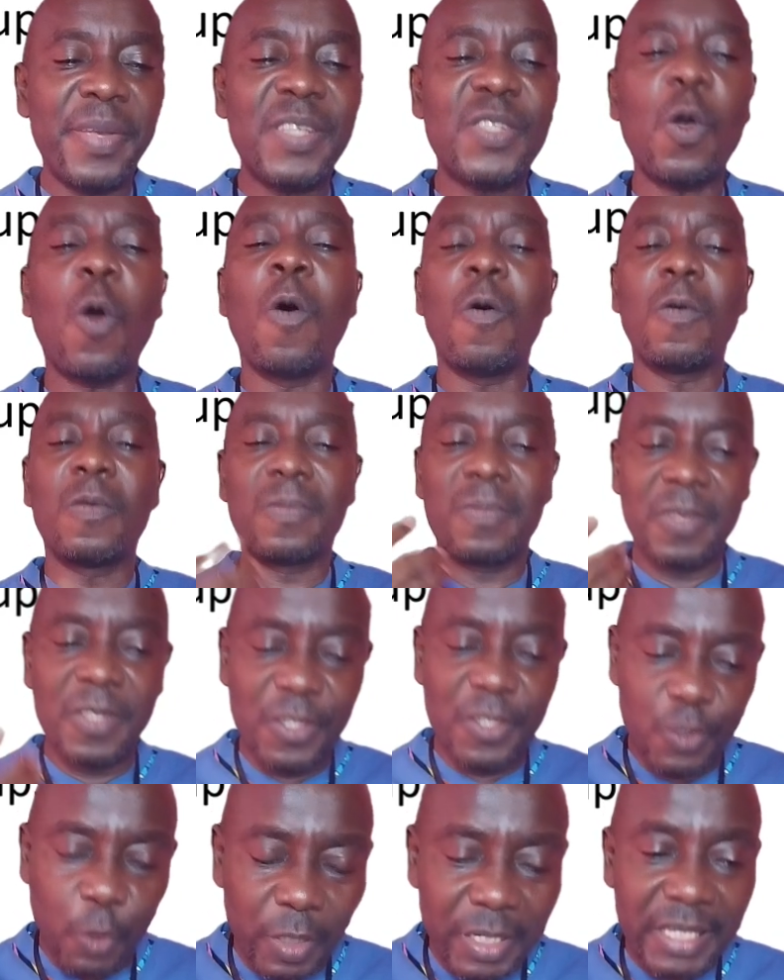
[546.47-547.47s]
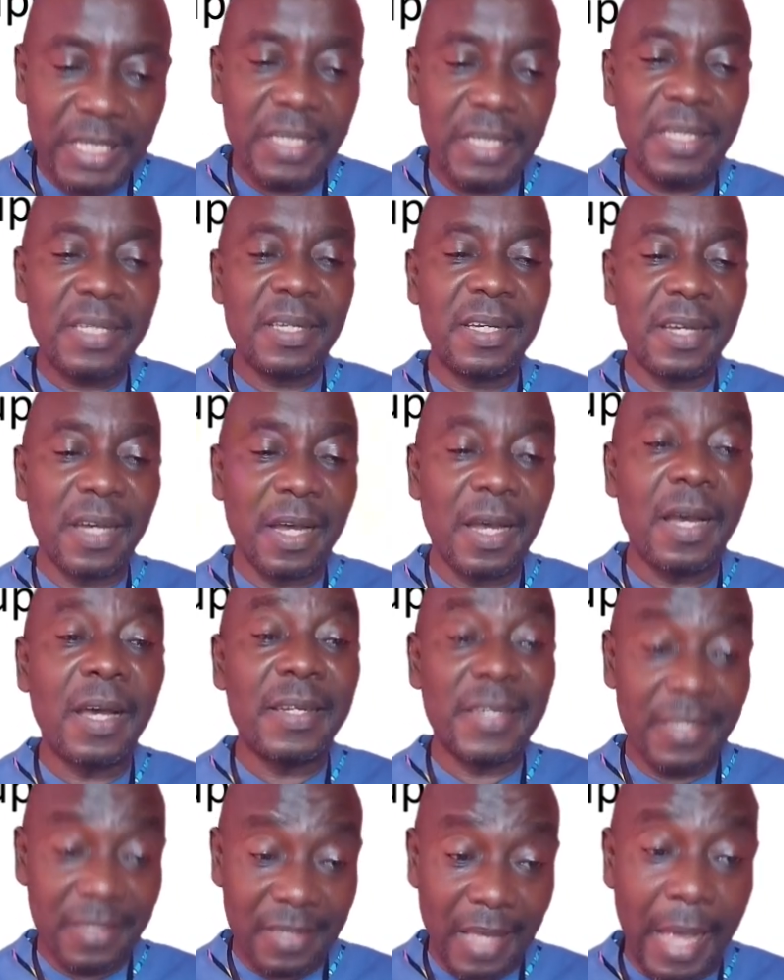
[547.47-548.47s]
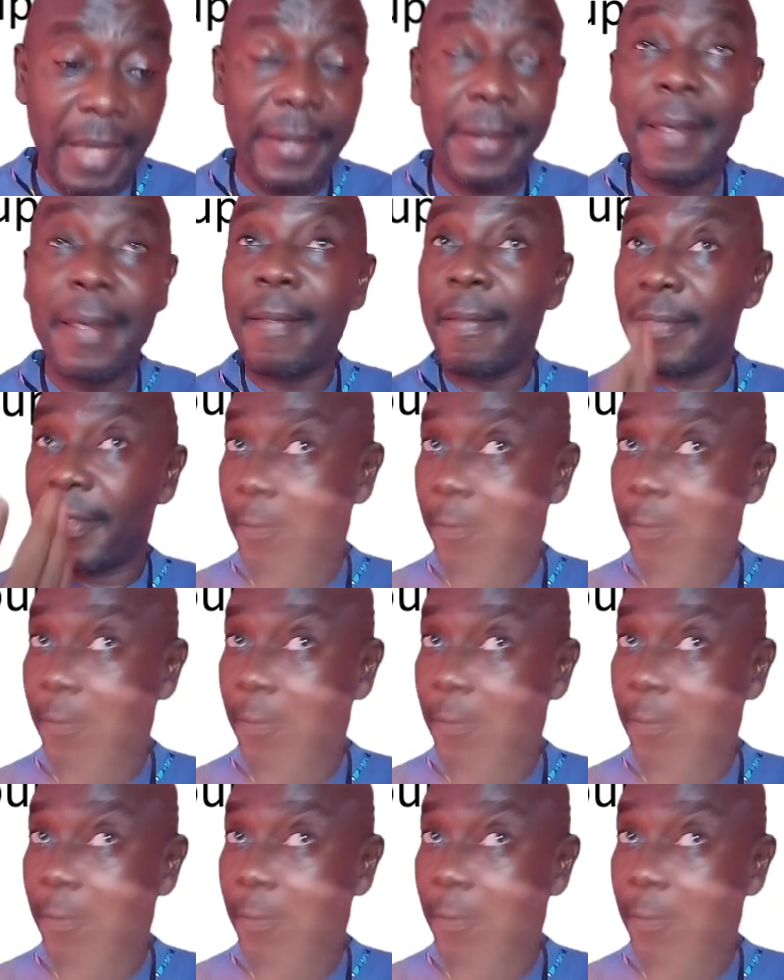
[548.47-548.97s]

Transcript: based on study design.